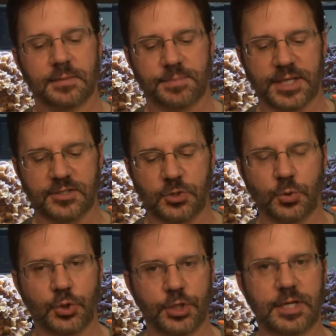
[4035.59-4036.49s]
But you
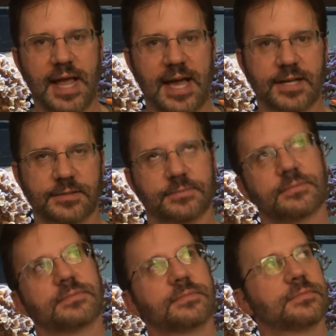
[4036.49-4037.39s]
could add,
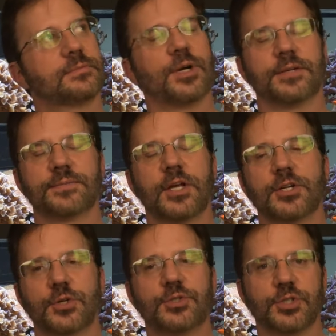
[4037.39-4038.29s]
well,
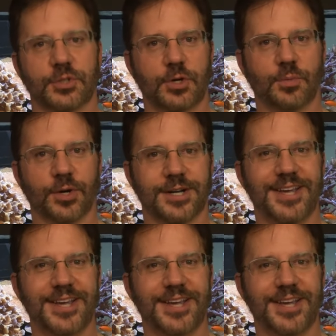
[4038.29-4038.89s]
go do your homework.